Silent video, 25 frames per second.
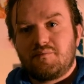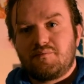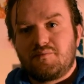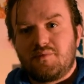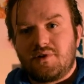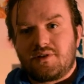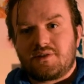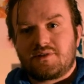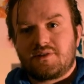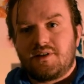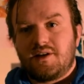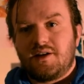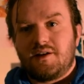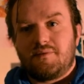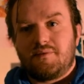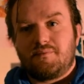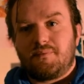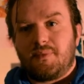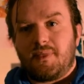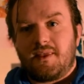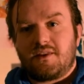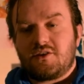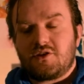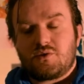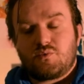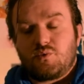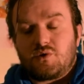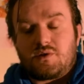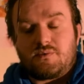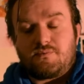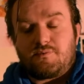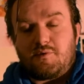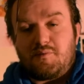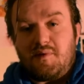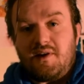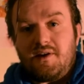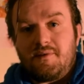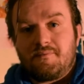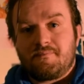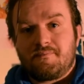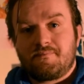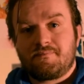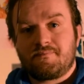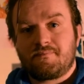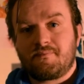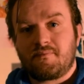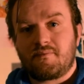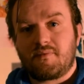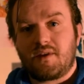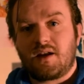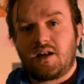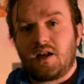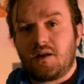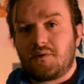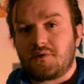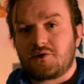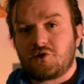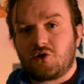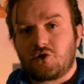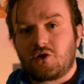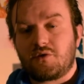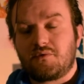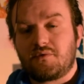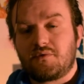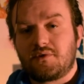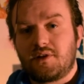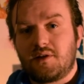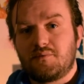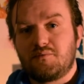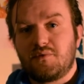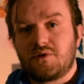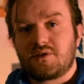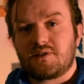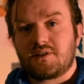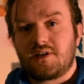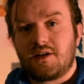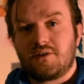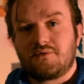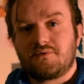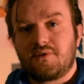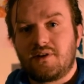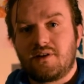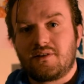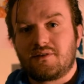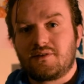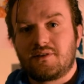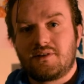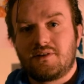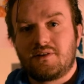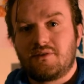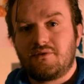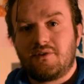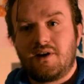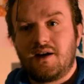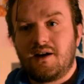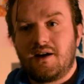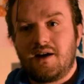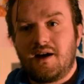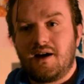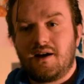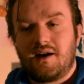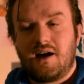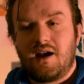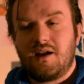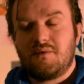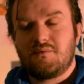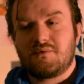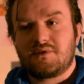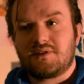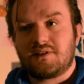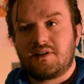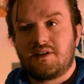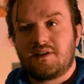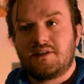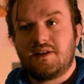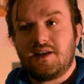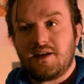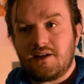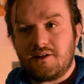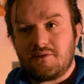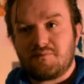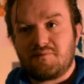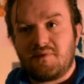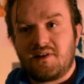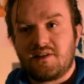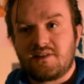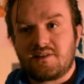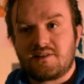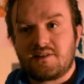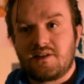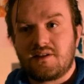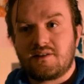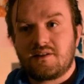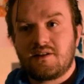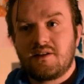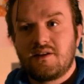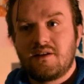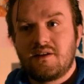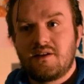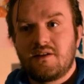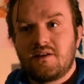But it just wasn't for me. And I was stuck there for 9 months, and I felt, you know, I was in a negative mindset.